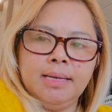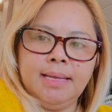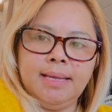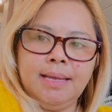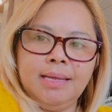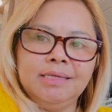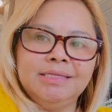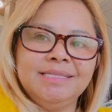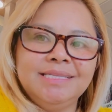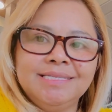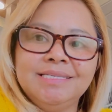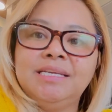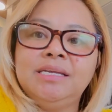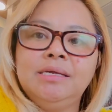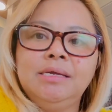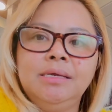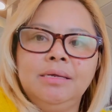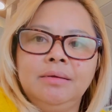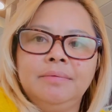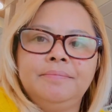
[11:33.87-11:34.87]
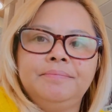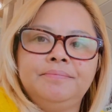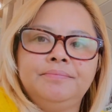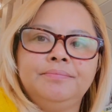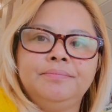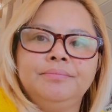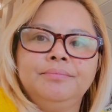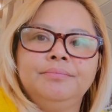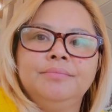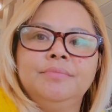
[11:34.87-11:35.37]
and tea,
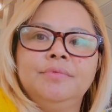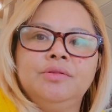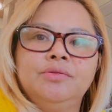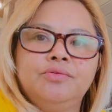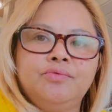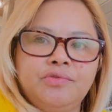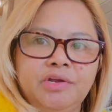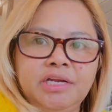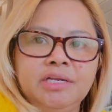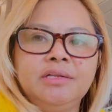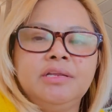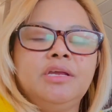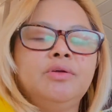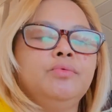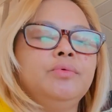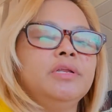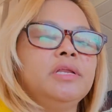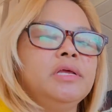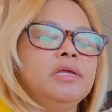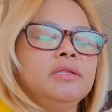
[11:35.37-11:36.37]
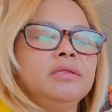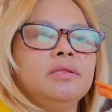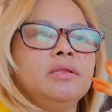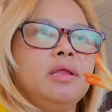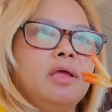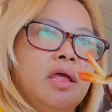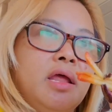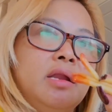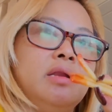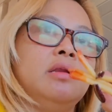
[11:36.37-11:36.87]
drink tea with it,
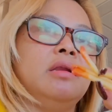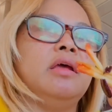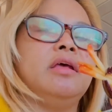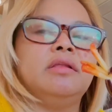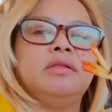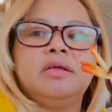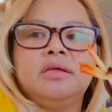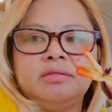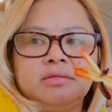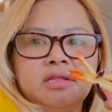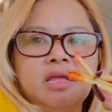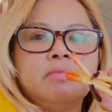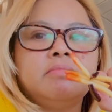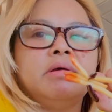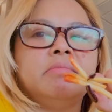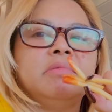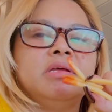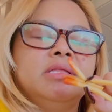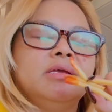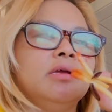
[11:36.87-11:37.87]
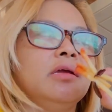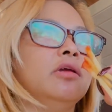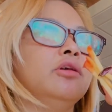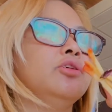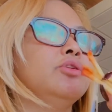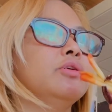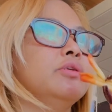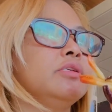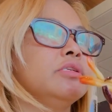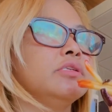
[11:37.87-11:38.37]
and then take my
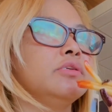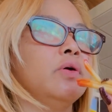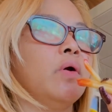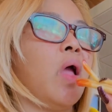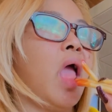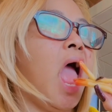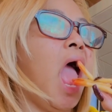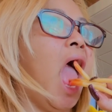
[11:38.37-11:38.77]
medications. So,